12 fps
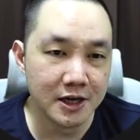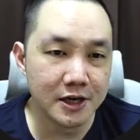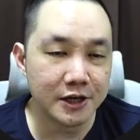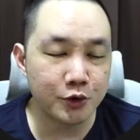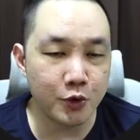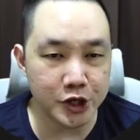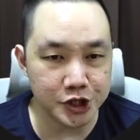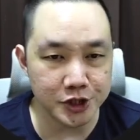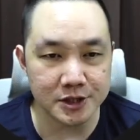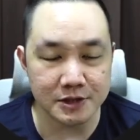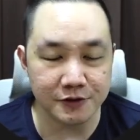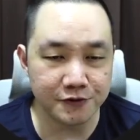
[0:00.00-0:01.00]

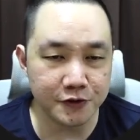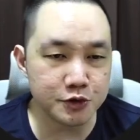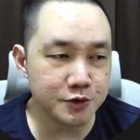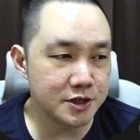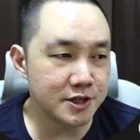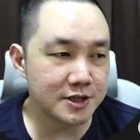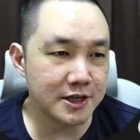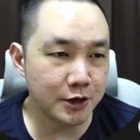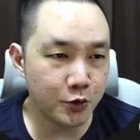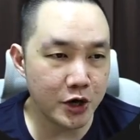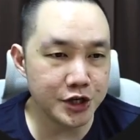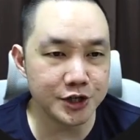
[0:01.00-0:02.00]
Questions. The first reason is that
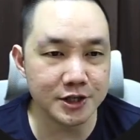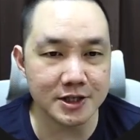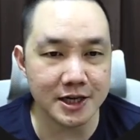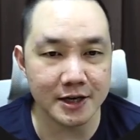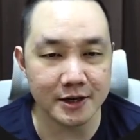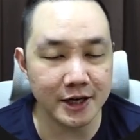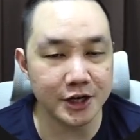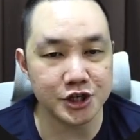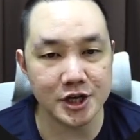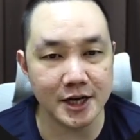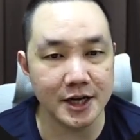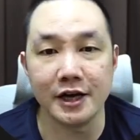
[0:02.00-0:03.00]
questions can nudge
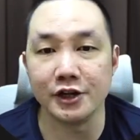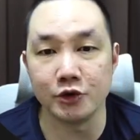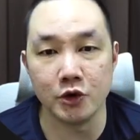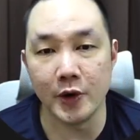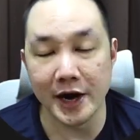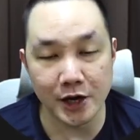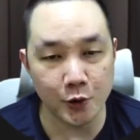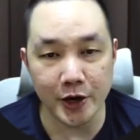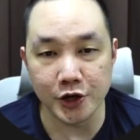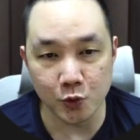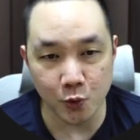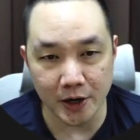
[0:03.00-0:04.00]
an AI to go anywhere
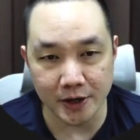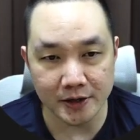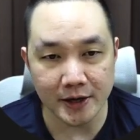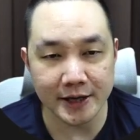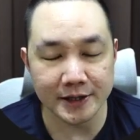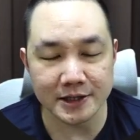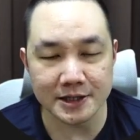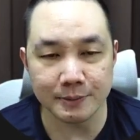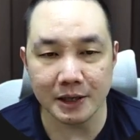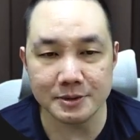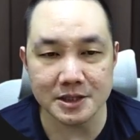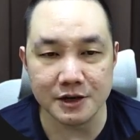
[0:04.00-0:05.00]
you want. And
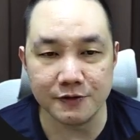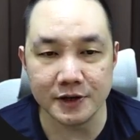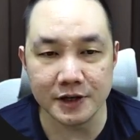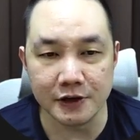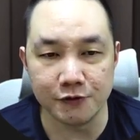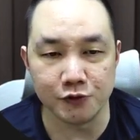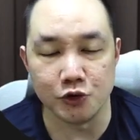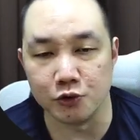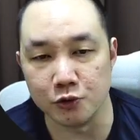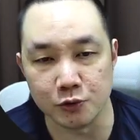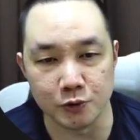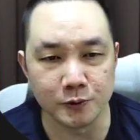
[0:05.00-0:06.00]
sometimes even if
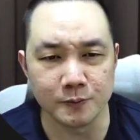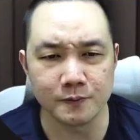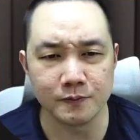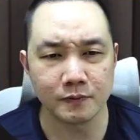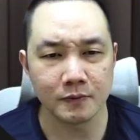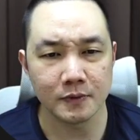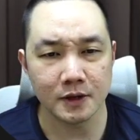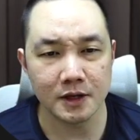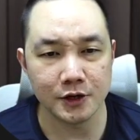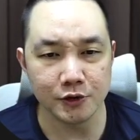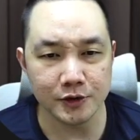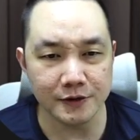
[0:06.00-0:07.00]

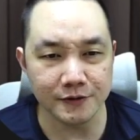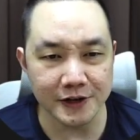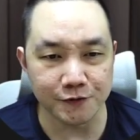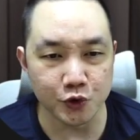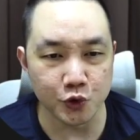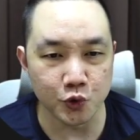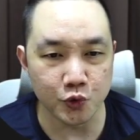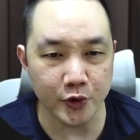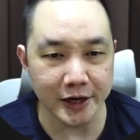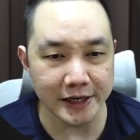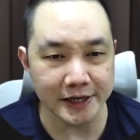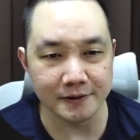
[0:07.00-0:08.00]
even if you
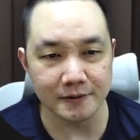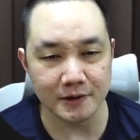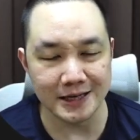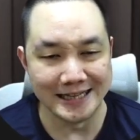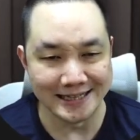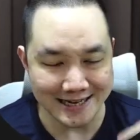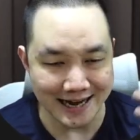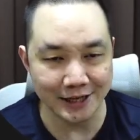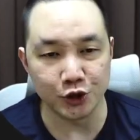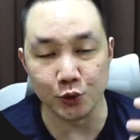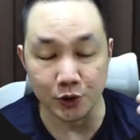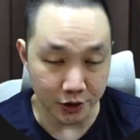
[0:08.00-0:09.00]
really intend
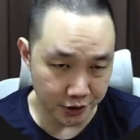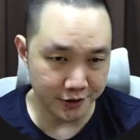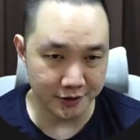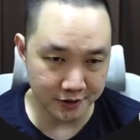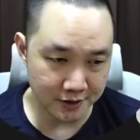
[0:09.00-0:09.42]
to learn,